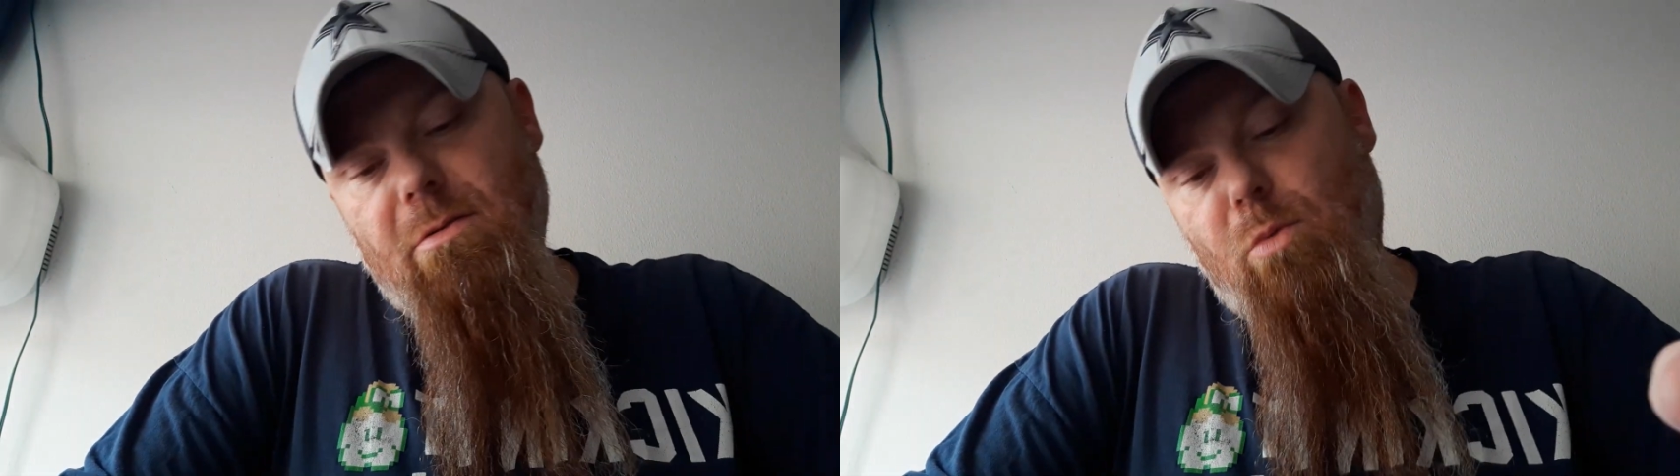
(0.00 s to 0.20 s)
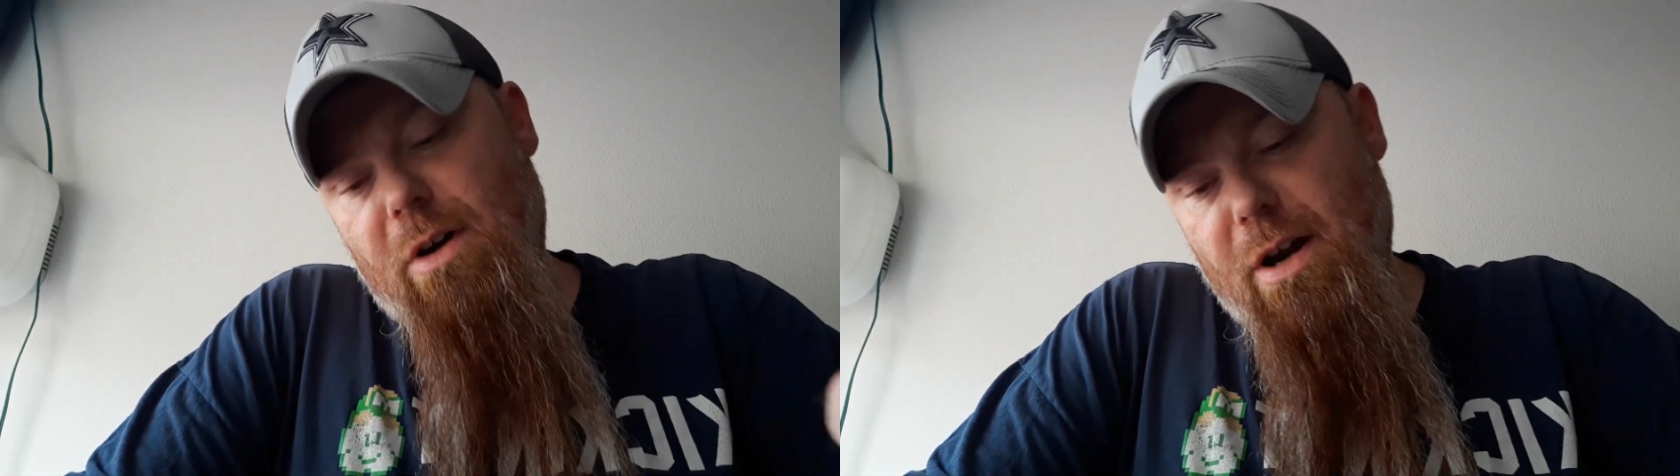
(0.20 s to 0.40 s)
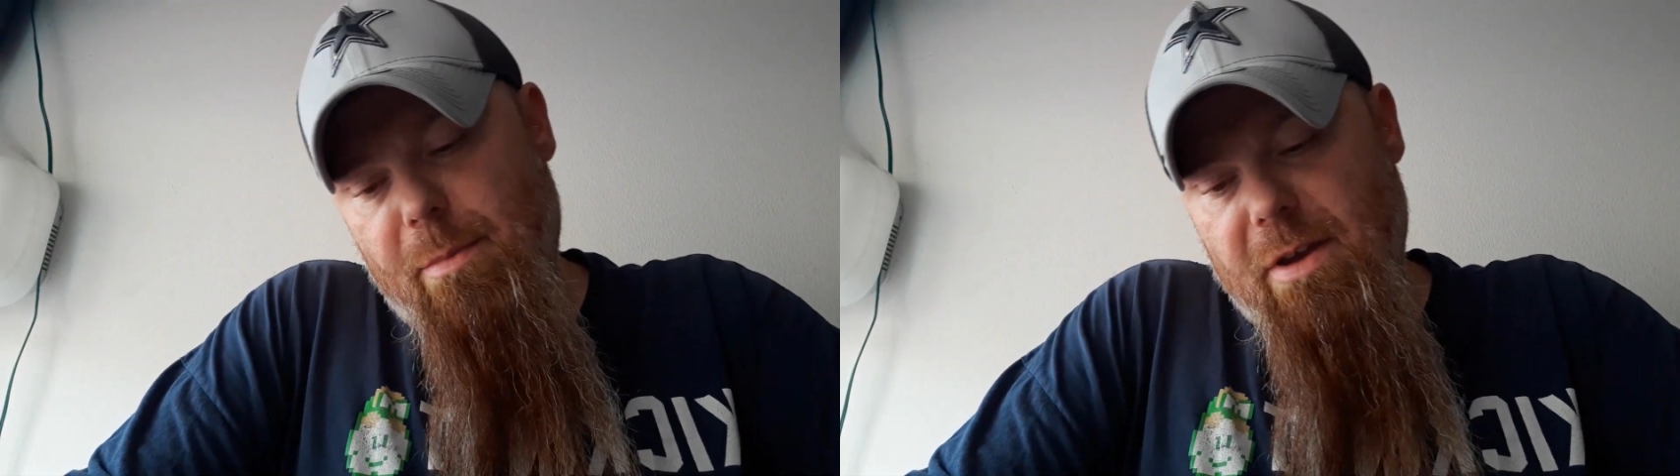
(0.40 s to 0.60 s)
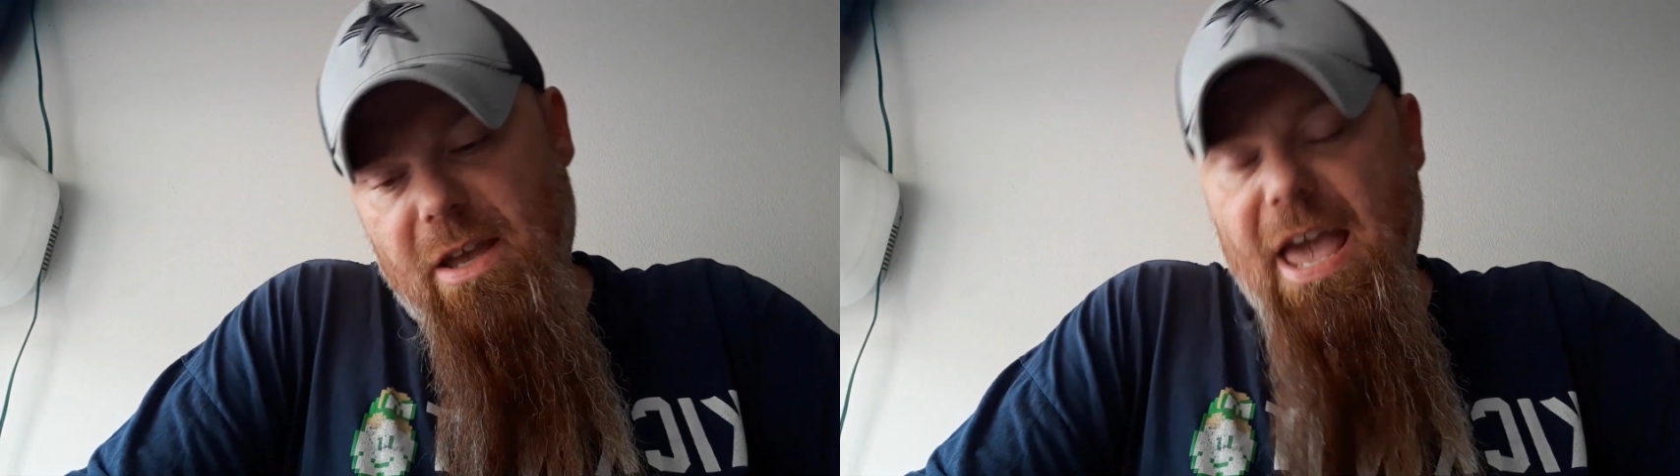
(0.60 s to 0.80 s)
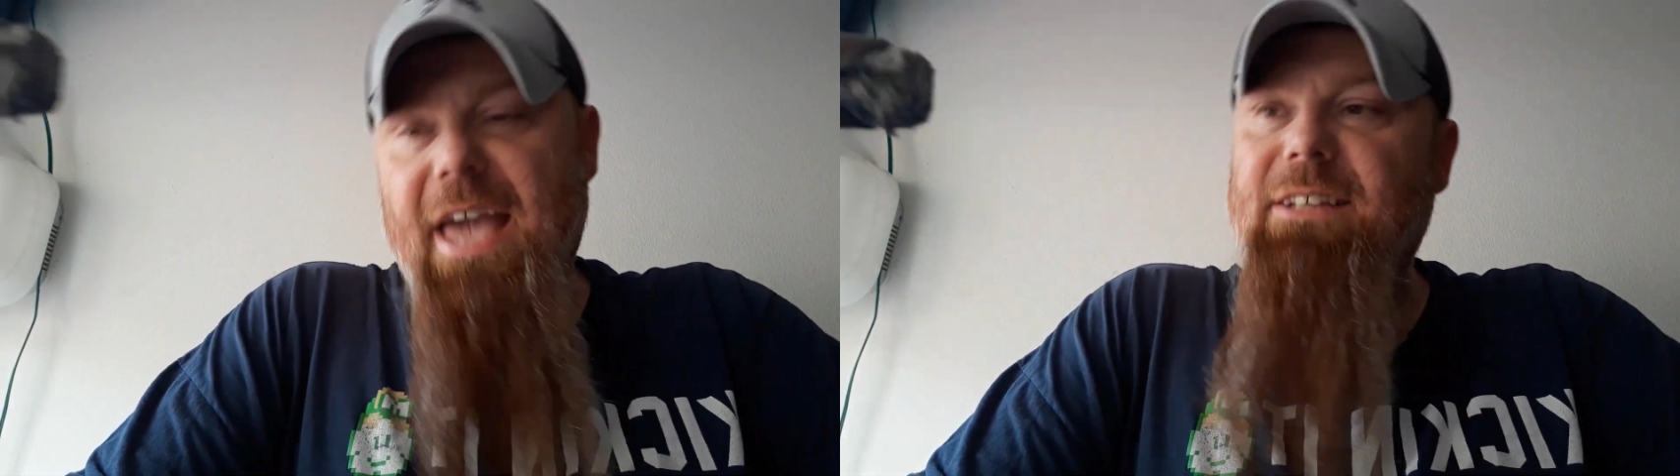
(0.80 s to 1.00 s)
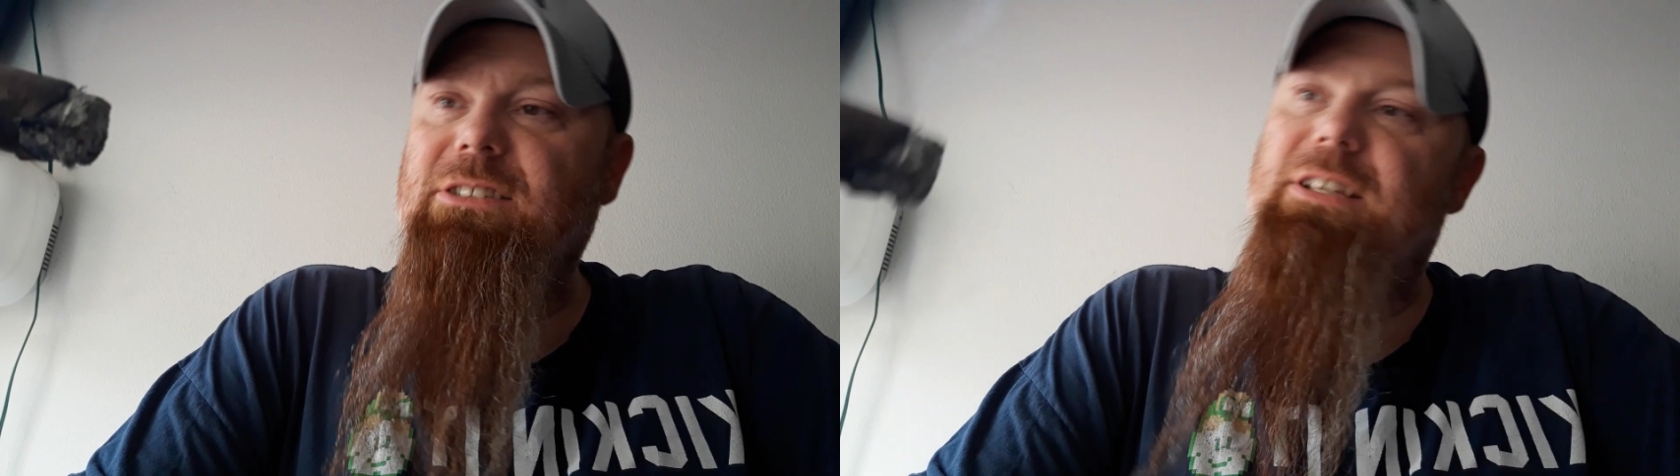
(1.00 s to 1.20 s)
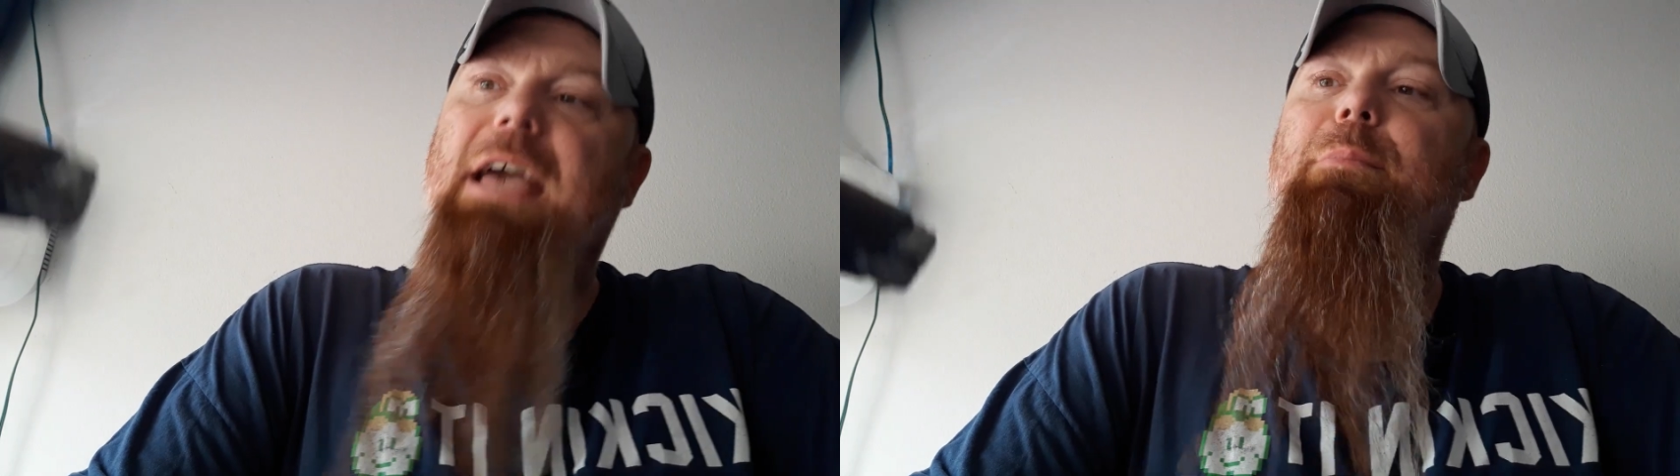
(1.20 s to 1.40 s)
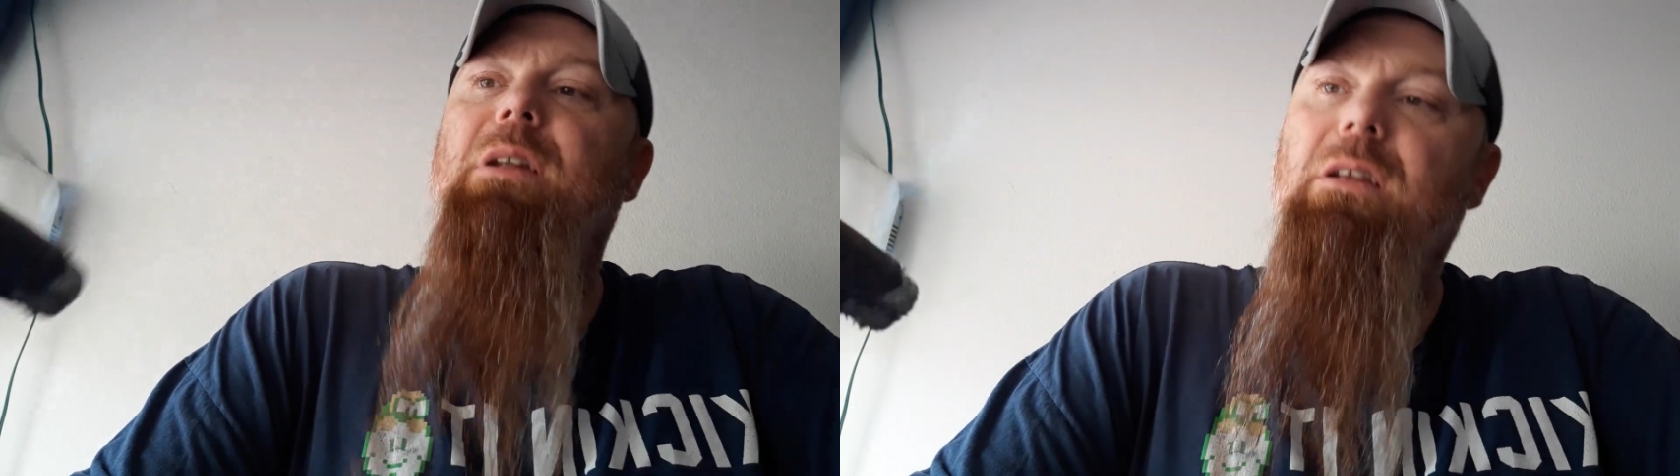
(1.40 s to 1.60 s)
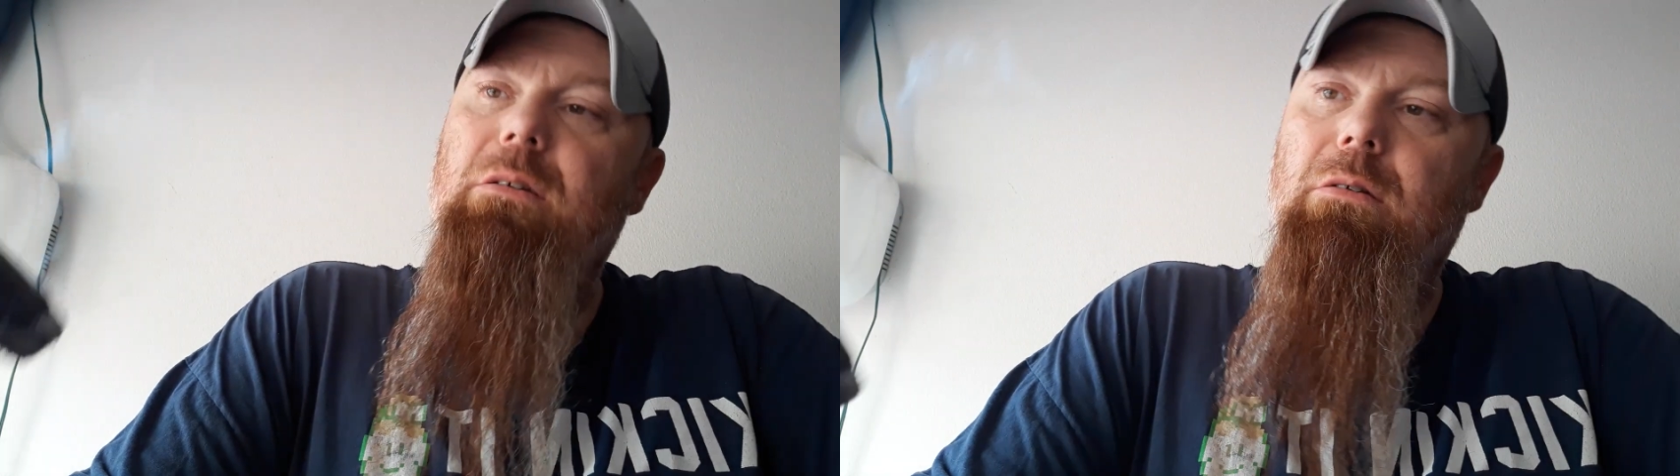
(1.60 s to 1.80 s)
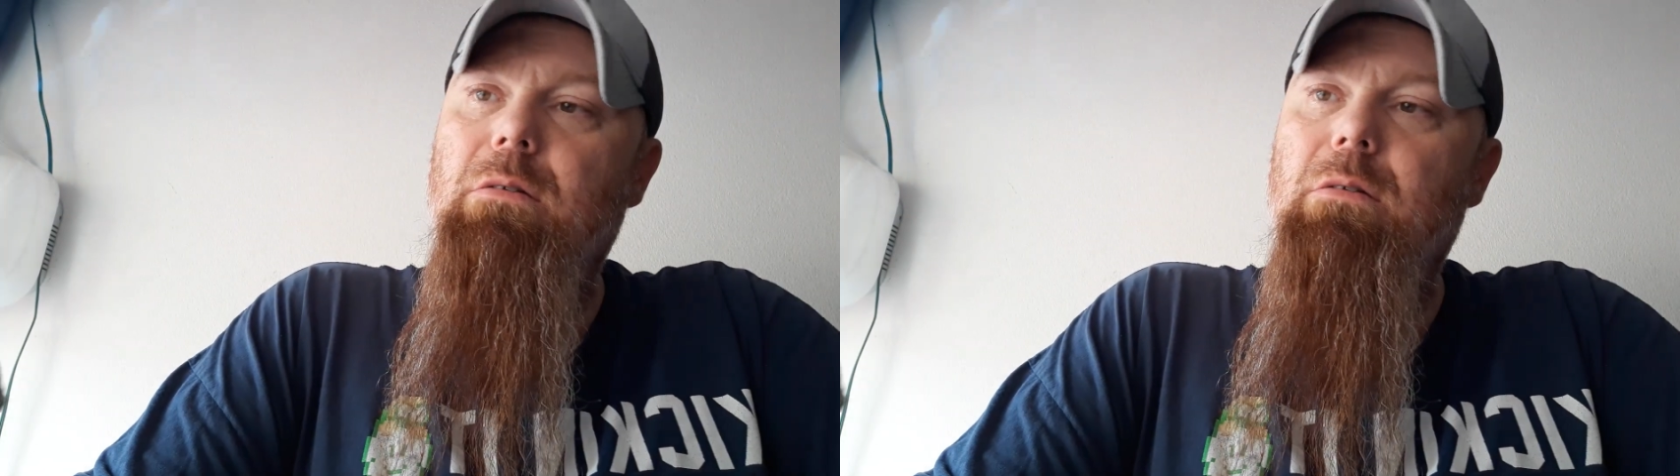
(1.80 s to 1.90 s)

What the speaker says: We're gonna be examining